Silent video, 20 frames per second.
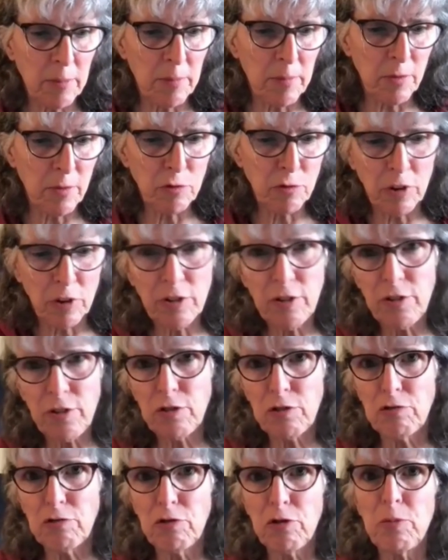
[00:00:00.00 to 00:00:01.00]
drug
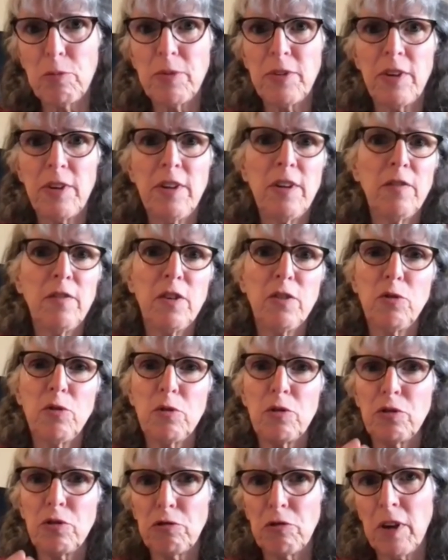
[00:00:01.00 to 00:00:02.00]
user groups,
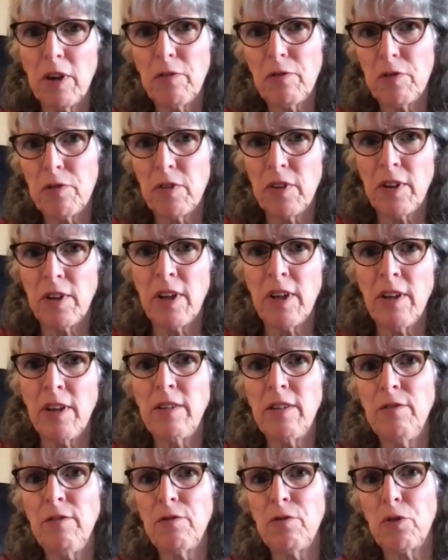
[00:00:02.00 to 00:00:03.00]
individuals right from the
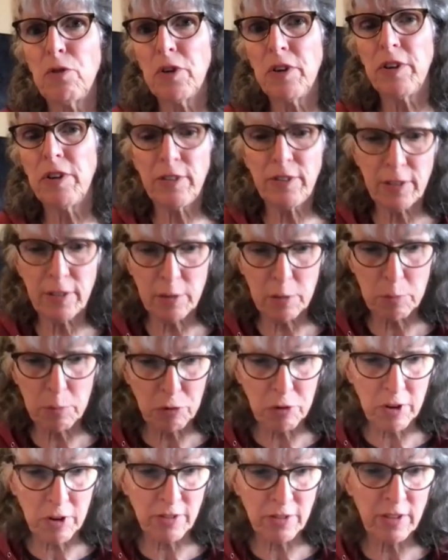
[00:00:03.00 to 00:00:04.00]
1940s to the
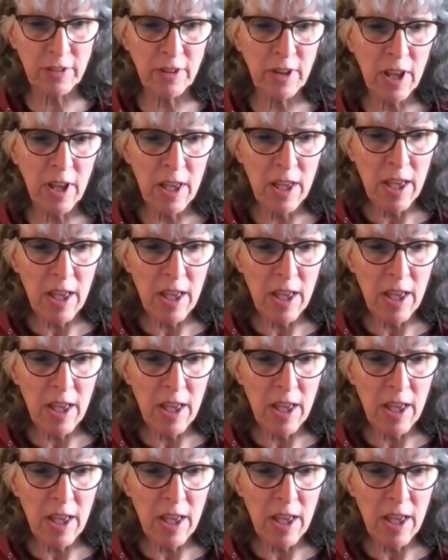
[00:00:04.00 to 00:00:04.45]
present,